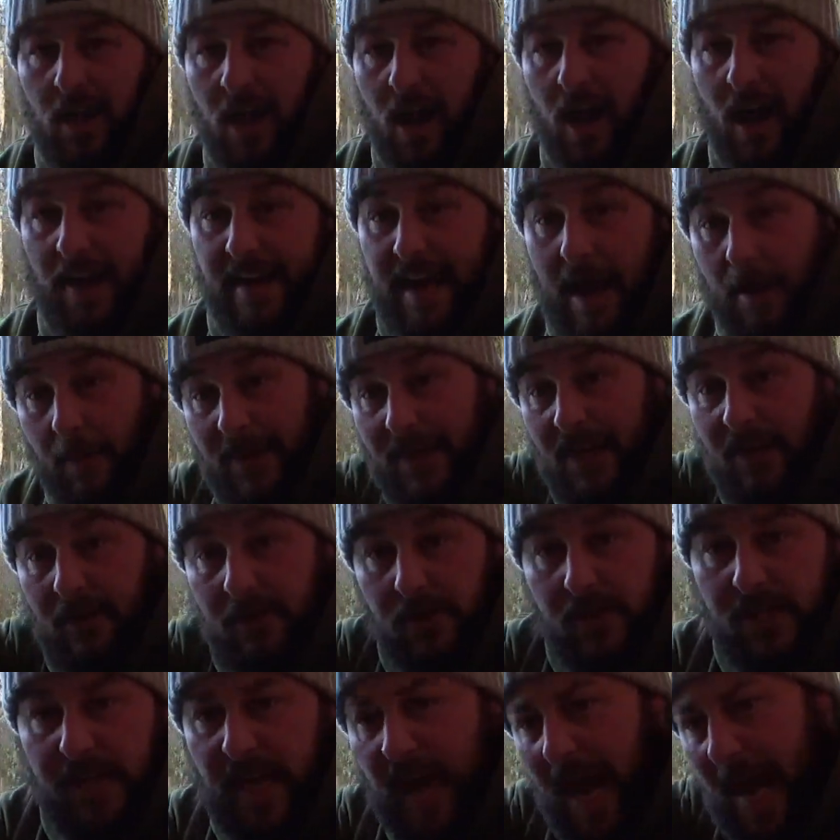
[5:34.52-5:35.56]
Yeah, when I
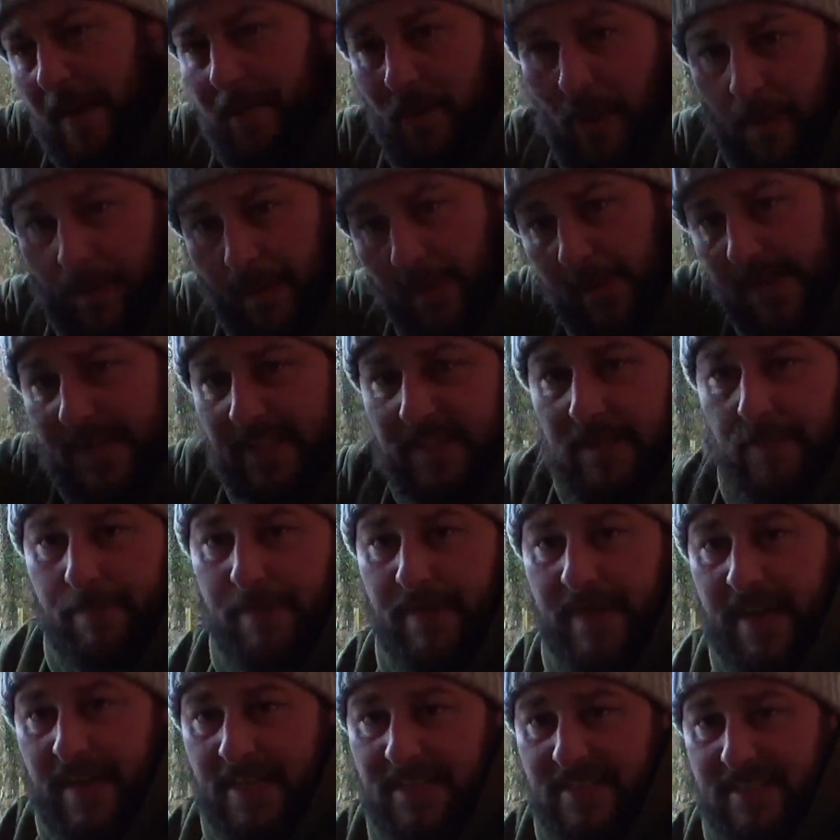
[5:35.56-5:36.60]
came up I went and dipped
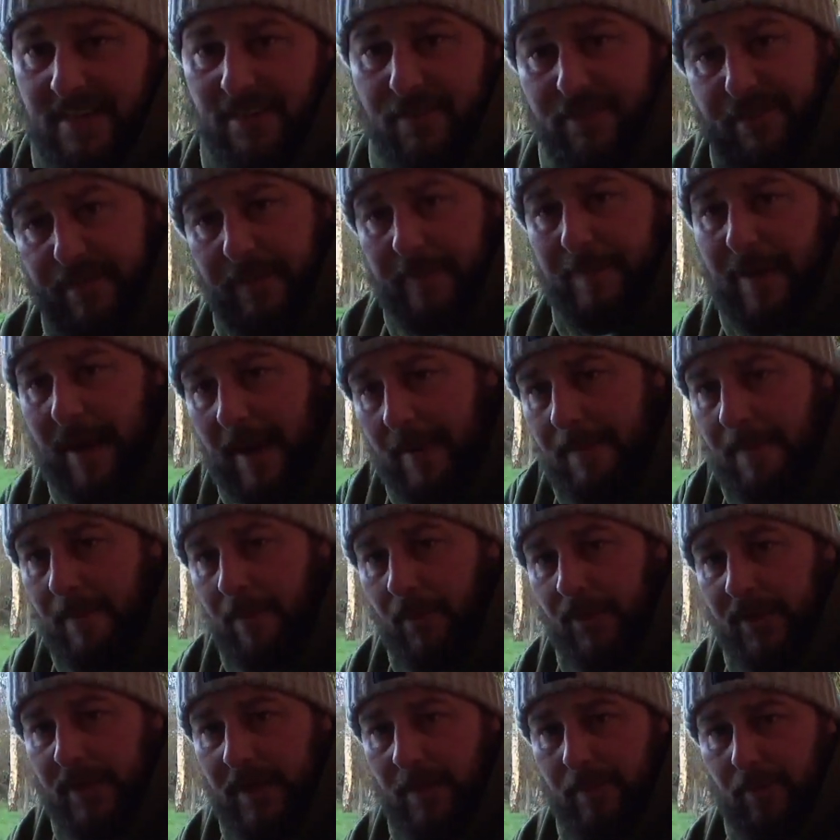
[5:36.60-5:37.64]
my nets and everything, paid me
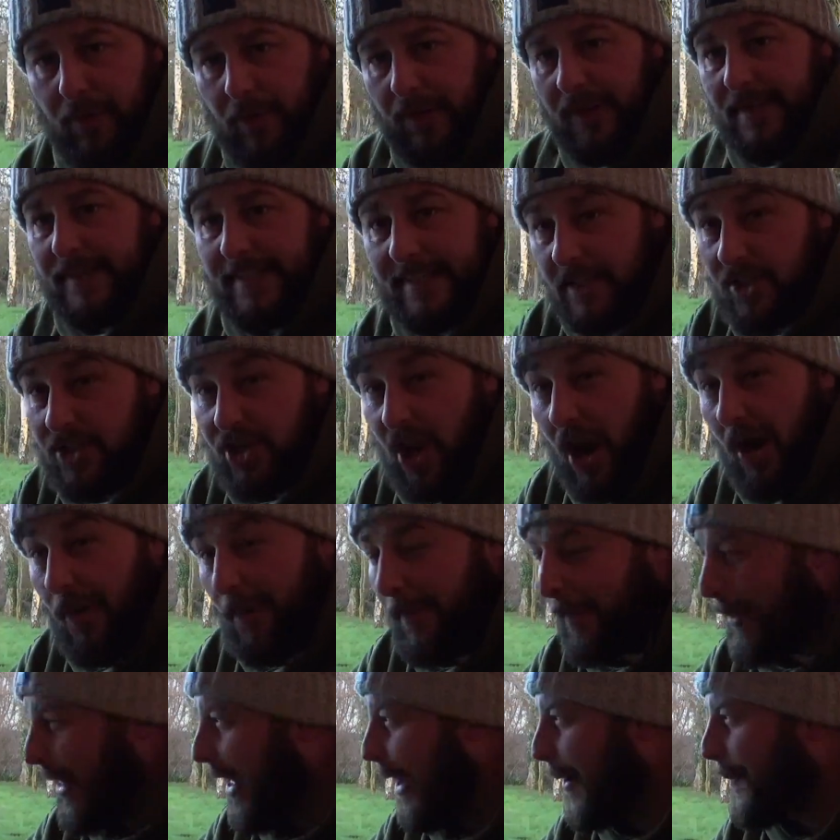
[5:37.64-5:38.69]
money, put a jar
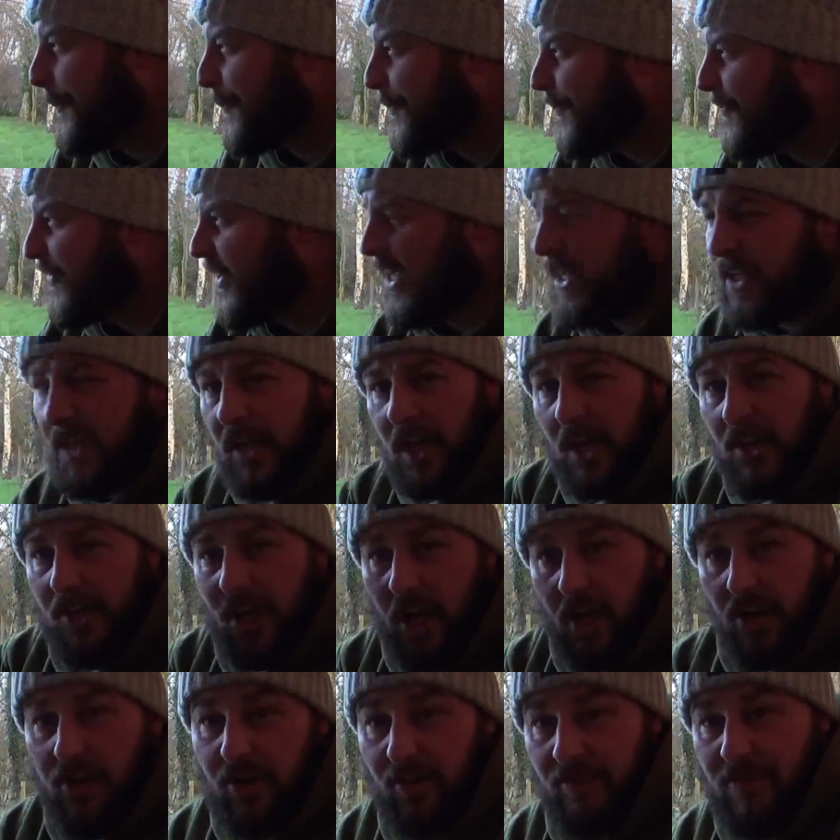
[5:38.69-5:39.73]
up there. And
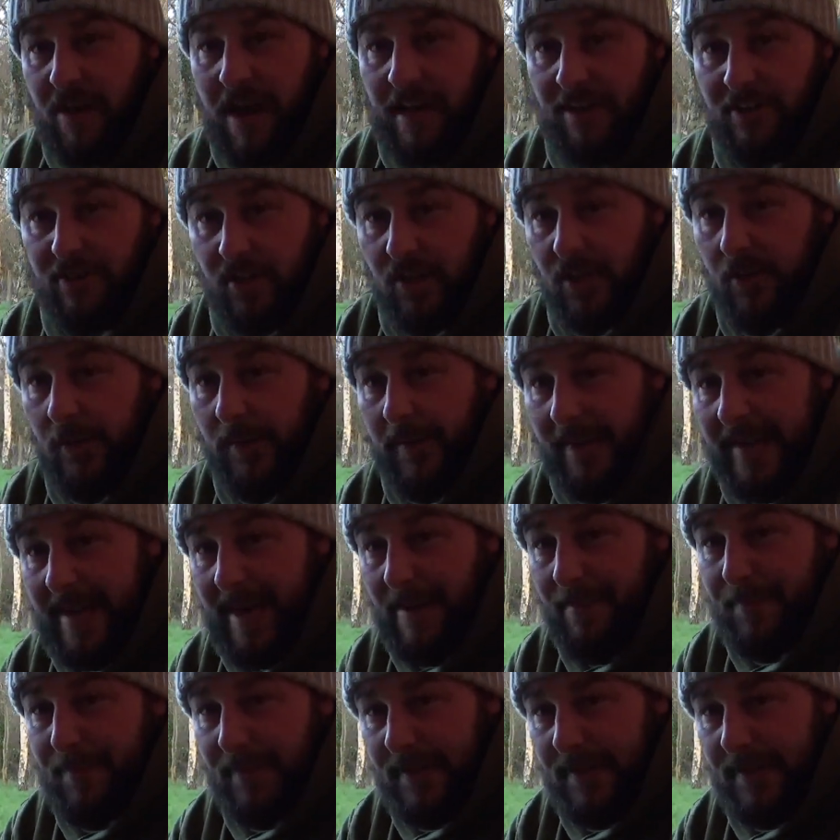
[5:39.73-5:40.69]
I come around and done a quick lap